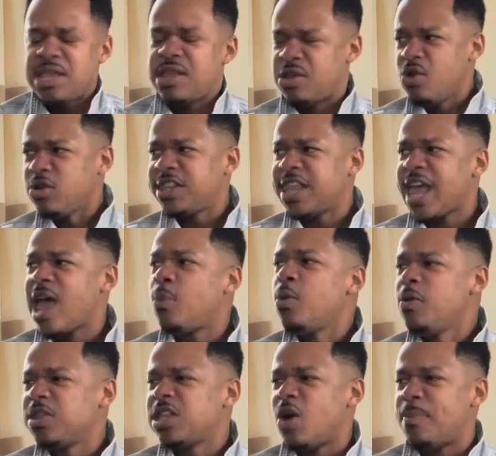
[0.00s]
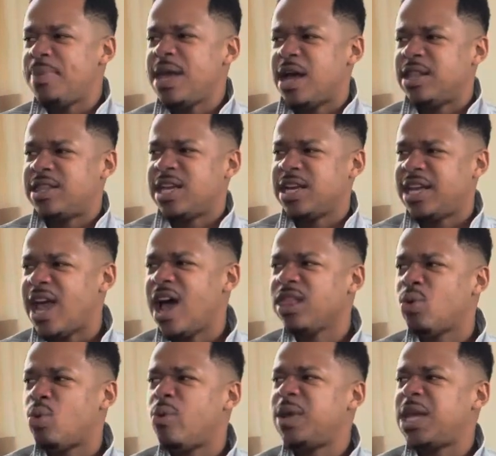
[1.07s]
You said we was gonna be a, together
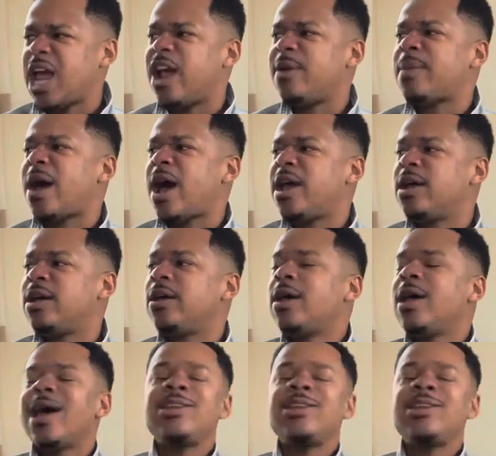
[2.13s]
when we came out here.